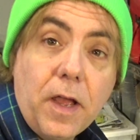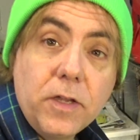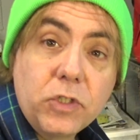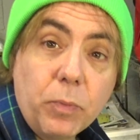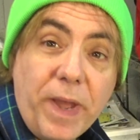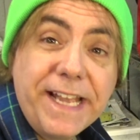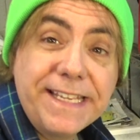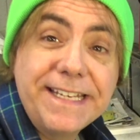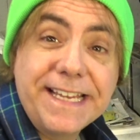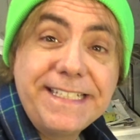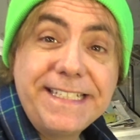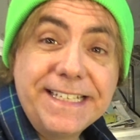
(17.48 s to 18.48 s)
So back in
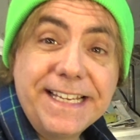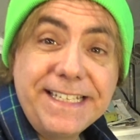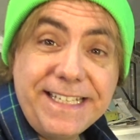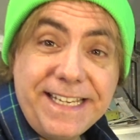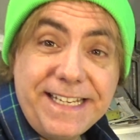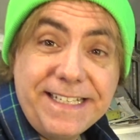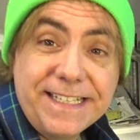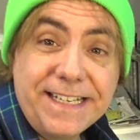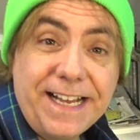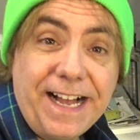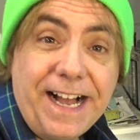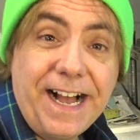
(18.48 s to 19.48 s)
1998,
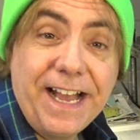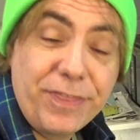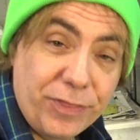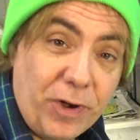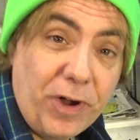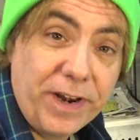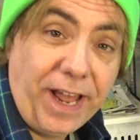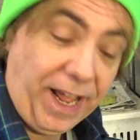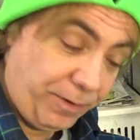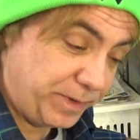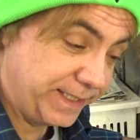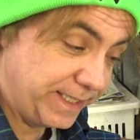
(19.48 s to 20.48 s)
I thought
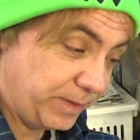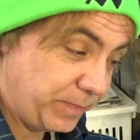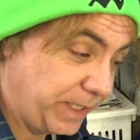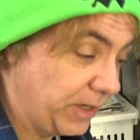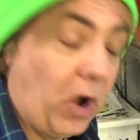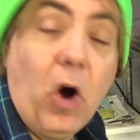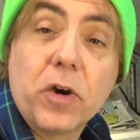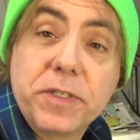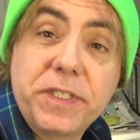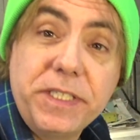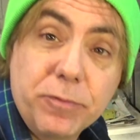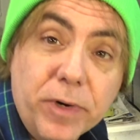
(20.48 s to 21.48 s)
I was going to be an
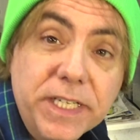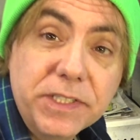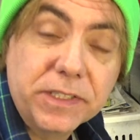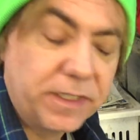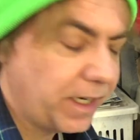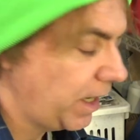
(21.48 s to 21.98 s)
RC racer.